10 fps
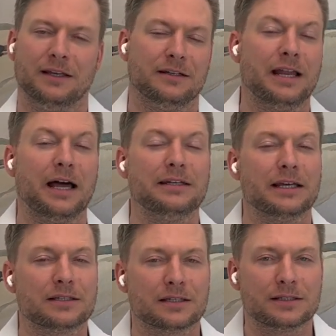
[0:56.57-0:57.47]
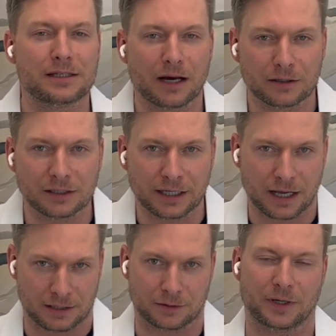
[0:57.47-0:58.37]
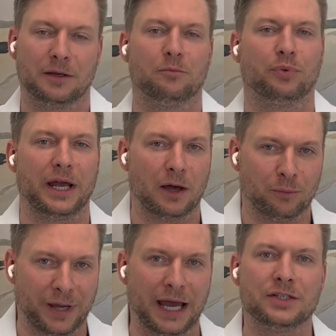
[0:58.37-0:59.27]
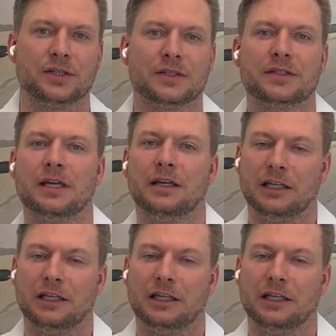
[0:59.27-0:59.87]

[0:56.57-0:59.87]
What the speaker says: not necessarily coloring brown patches,